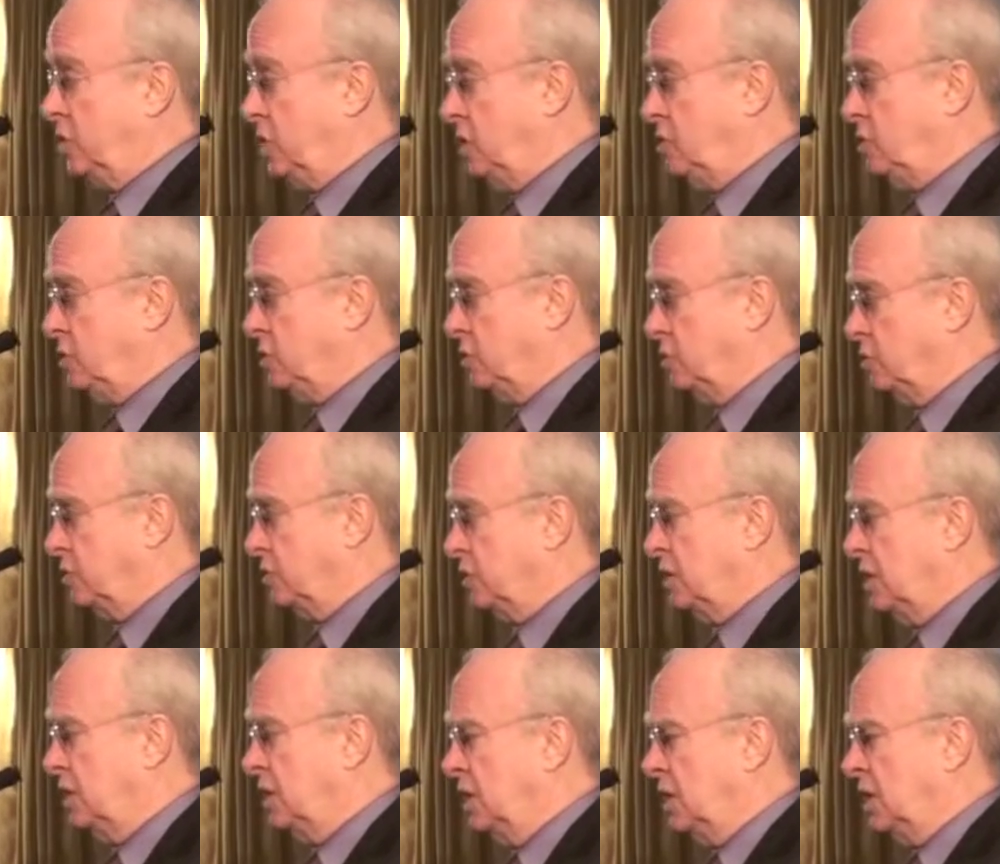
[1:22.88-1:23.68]

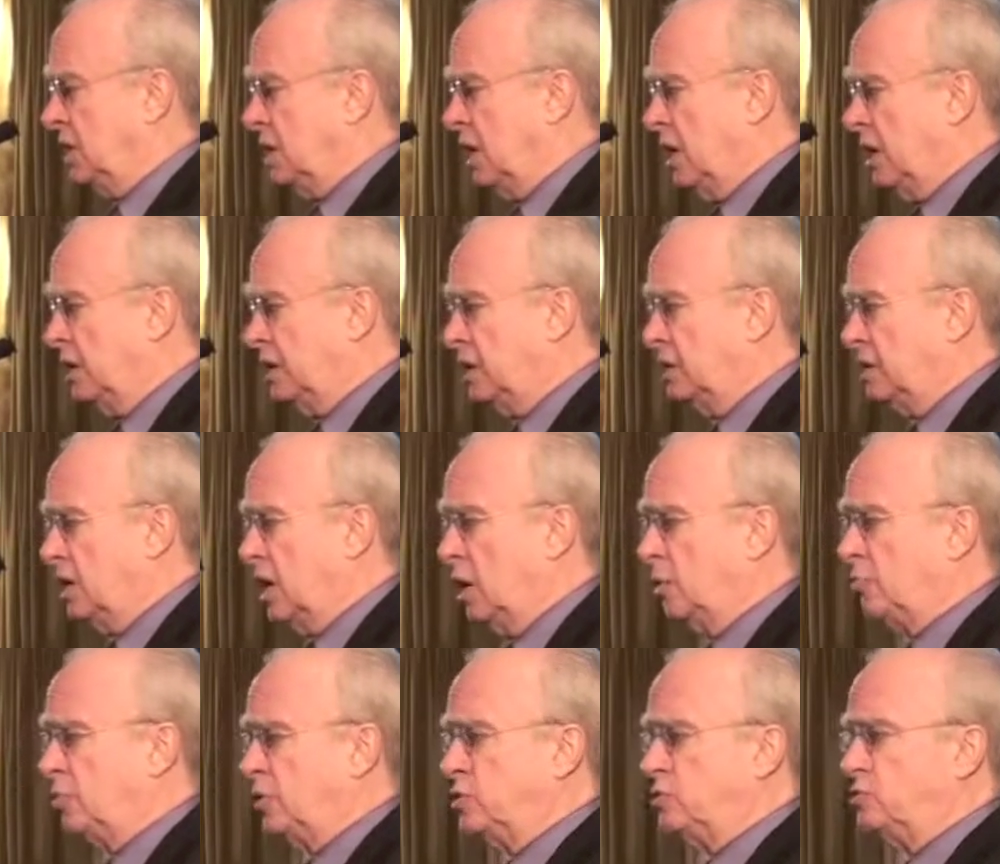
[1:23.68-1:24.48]
teachers in
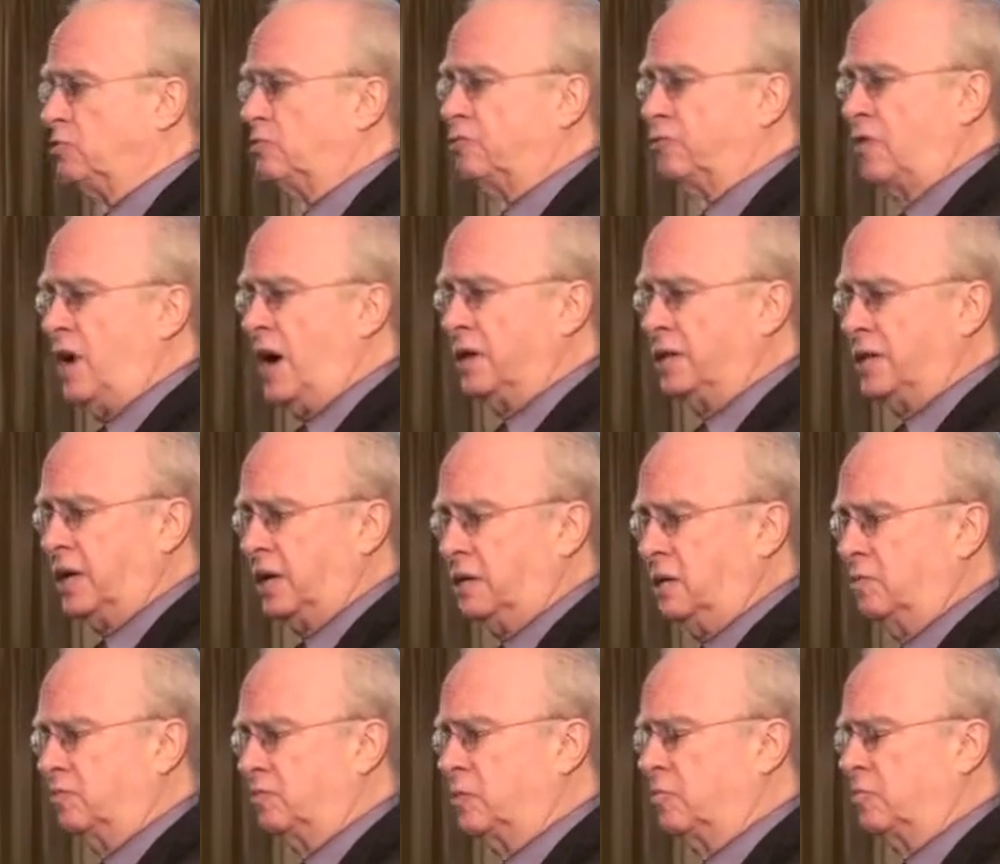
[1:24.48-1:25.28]
helping you find
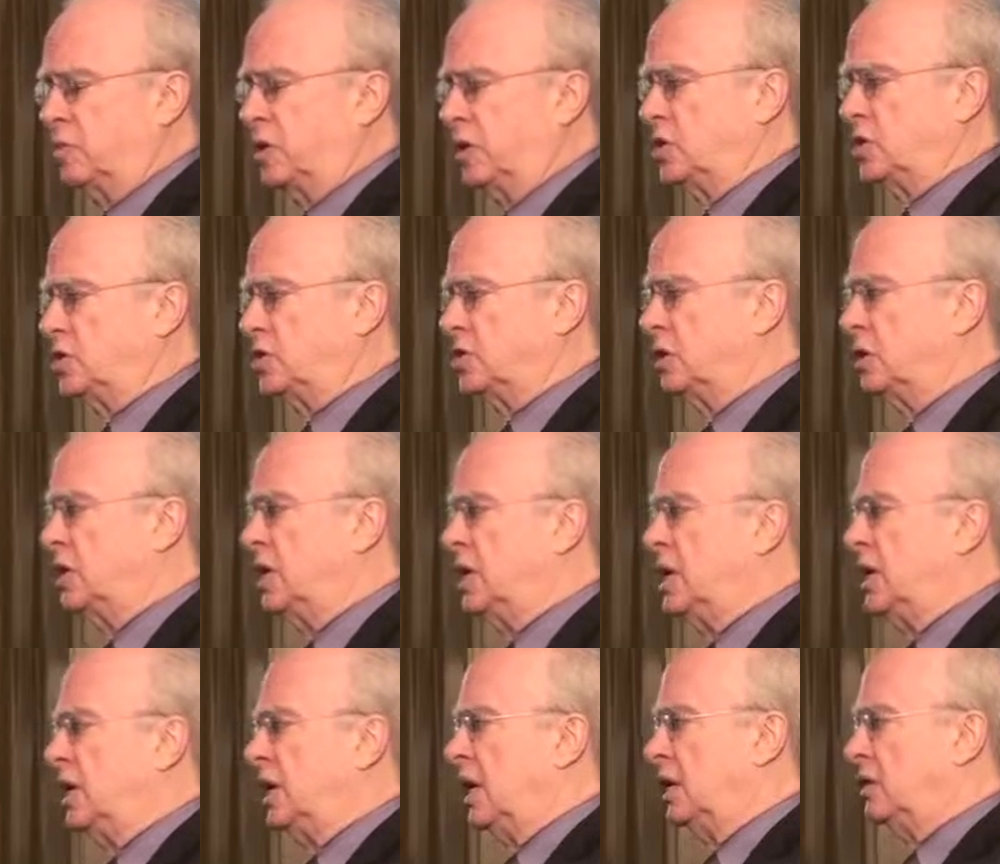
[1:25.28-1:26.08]
that
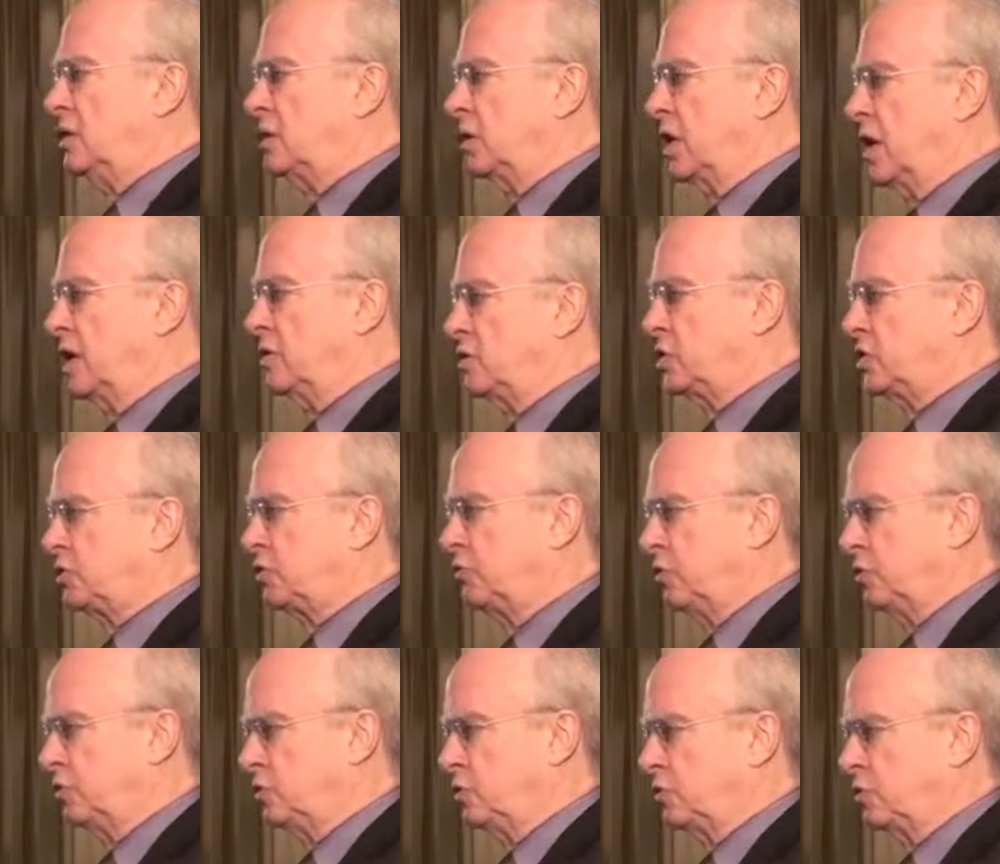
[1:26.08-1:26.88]
information and to kind of
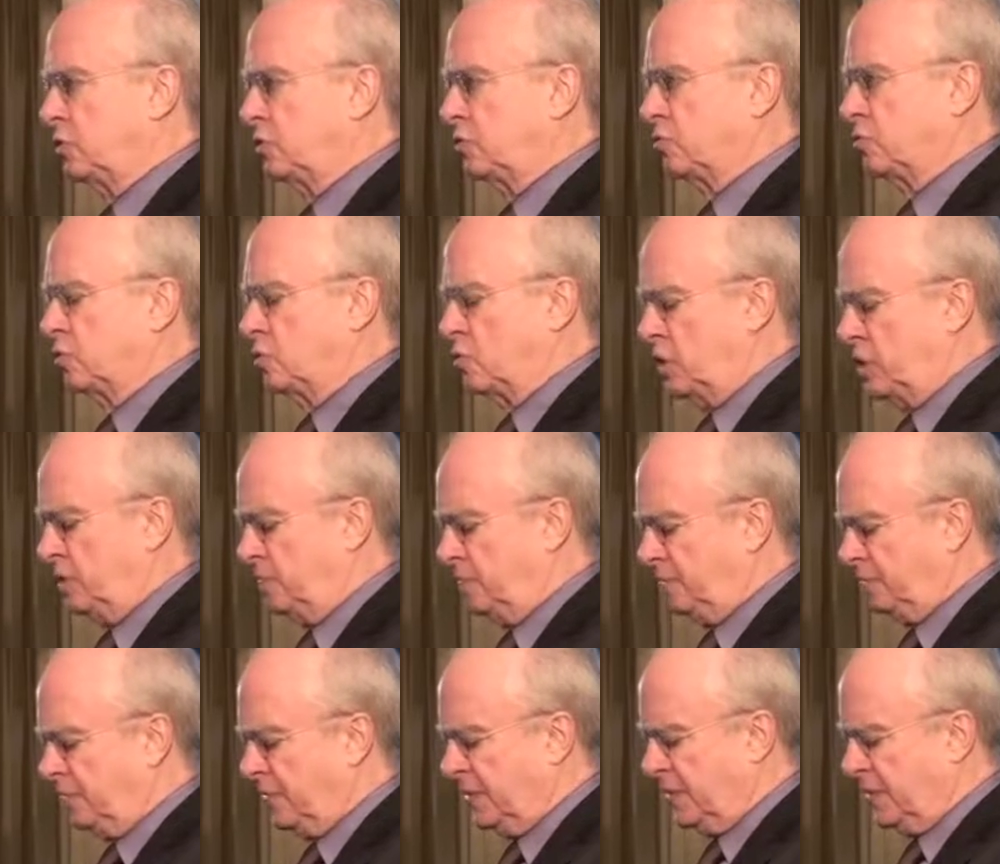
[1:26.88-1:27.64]
filter through it.